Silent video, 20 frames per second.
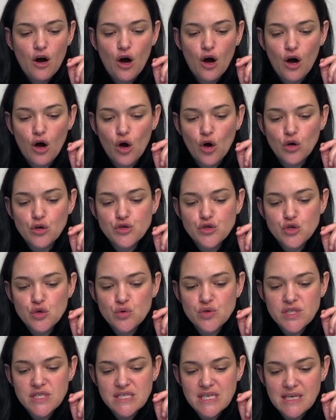also
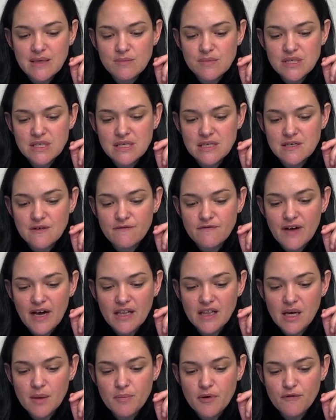seems to
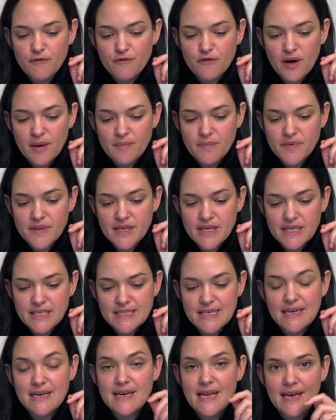develop from
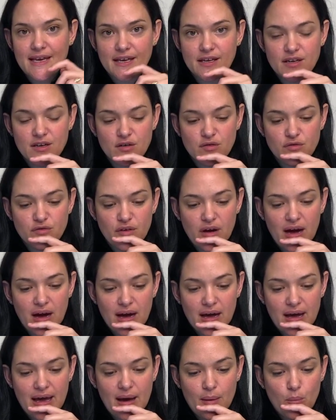these negative
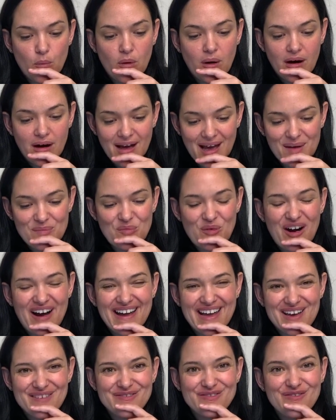uh,
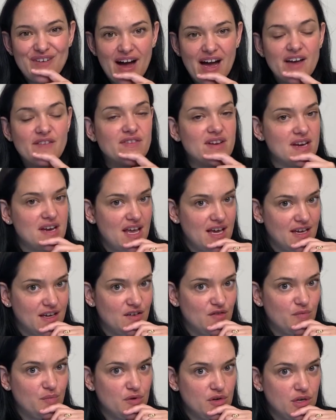MYF5
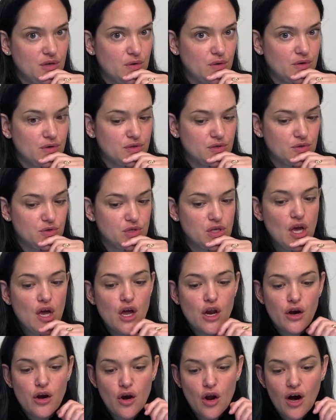negative precursors,
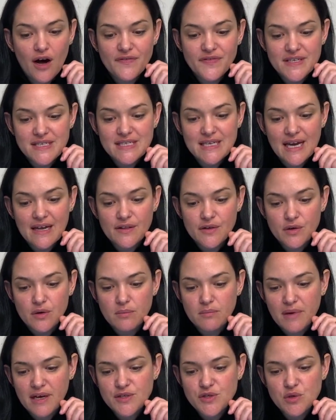not the skeletal
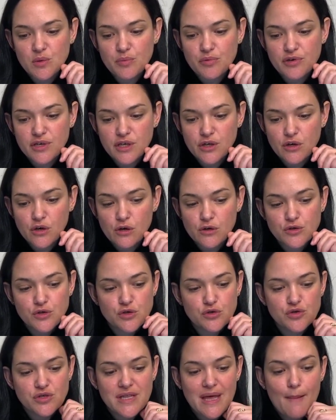muscle
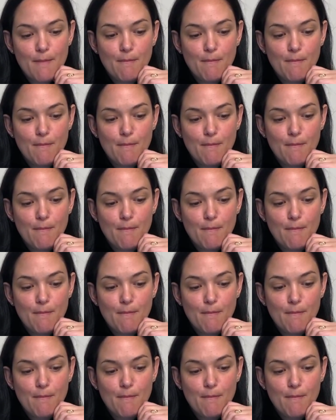precursors that